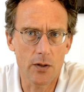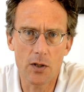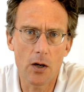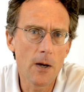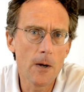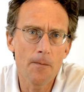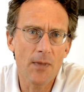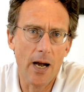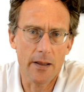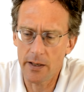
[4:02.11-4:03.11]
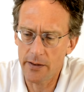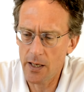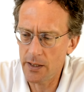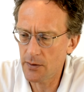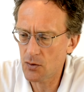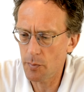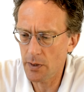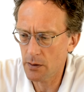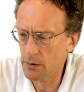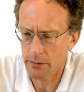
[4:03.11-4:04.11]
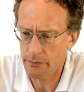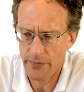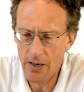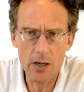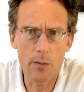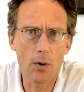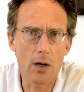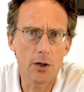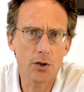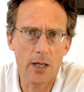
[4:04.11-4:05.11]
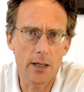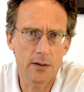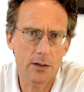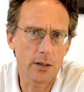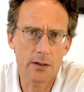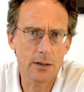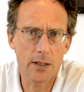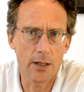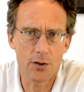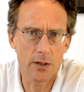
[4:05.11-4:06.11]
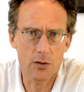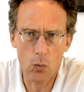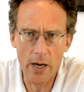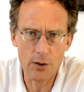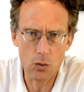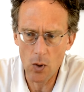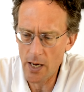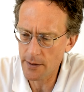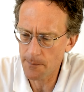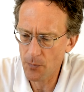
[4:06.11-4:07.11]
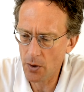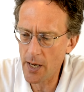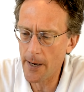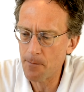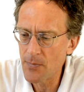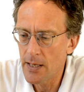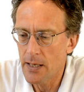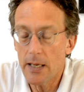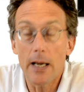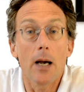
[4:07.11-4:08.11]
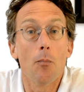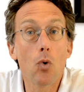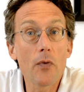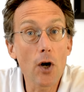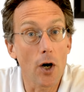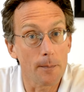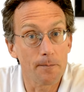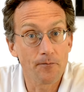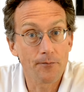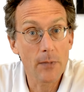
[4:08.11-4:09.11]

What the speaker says: So I think that needs to be very abolished, and it's just way too wide. Okay, moving on.